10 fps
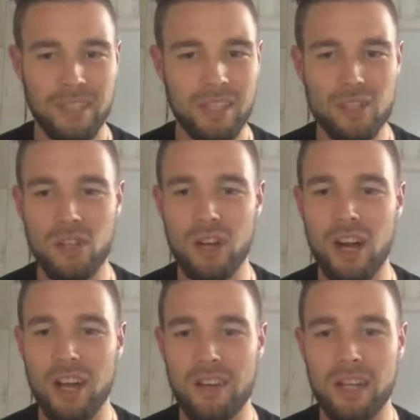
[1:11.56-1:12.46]
So
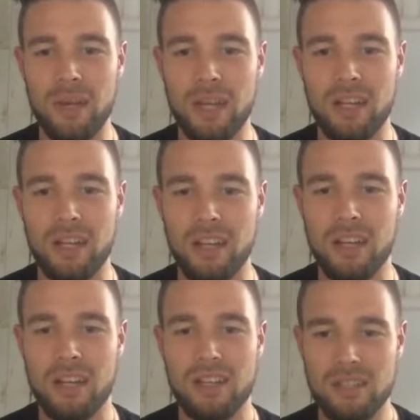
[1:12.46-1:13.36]
highly recommend her.
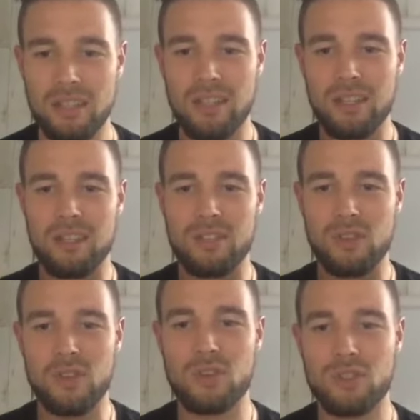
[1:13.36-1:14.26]
She is
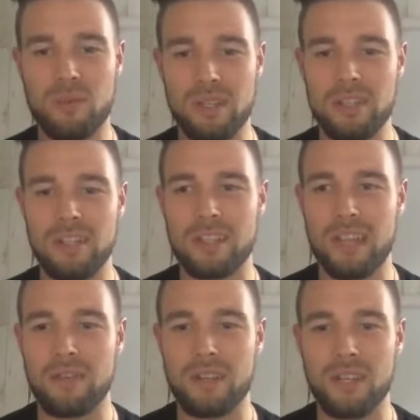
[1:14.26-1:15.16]
awesome and she
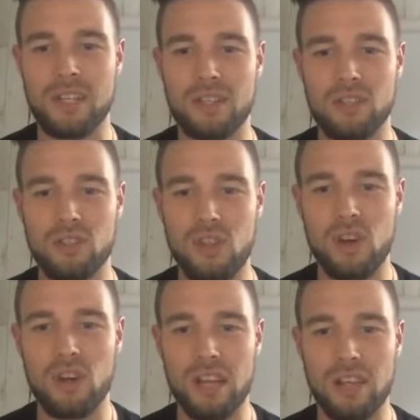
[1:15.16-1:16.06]
definitely does
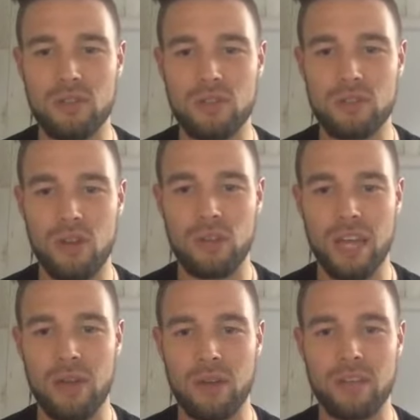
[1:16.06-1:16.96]
not let you slow
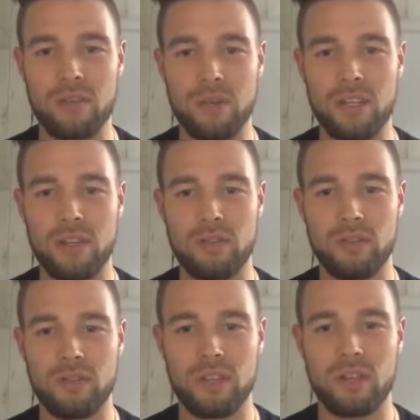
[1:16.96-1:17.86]
down even when you
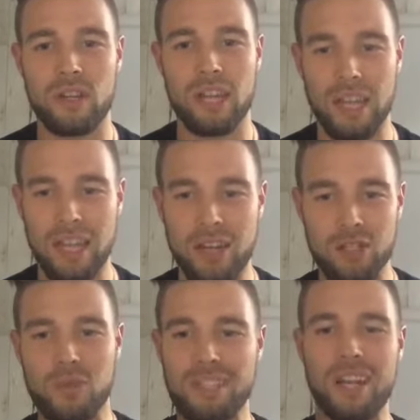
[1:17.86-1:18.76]
feel like, hey, I
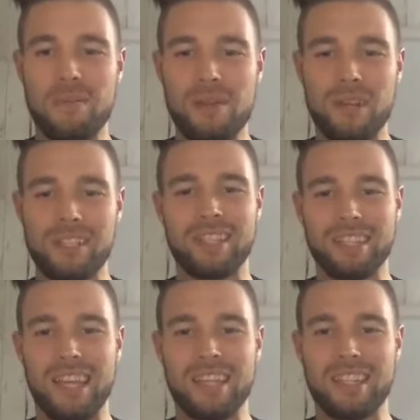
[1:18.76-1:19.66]
just want to celebrate my
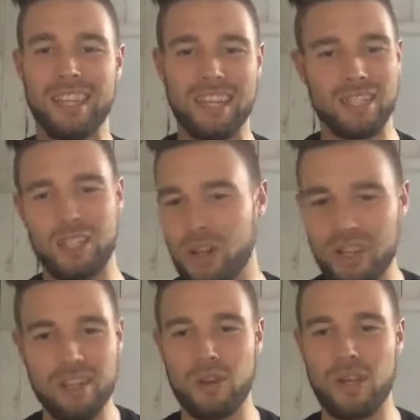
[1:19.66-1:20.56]
success.
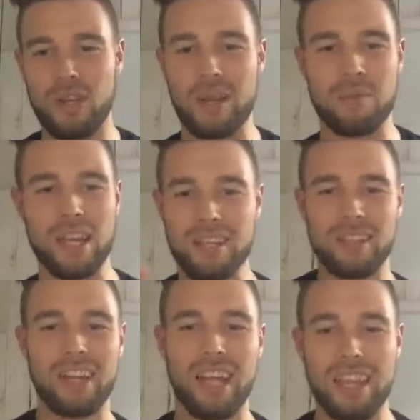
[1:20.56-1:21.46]
Quick
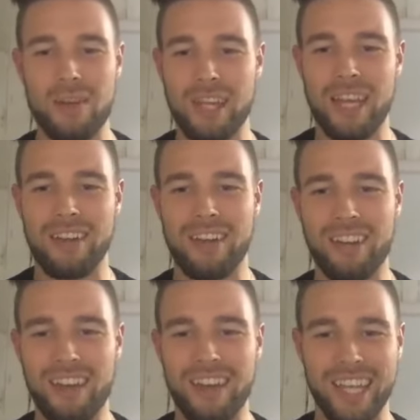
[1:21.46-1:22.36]
celebration and then we carry on
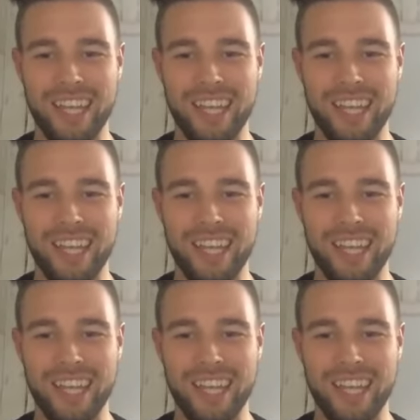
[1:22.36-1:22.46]
going.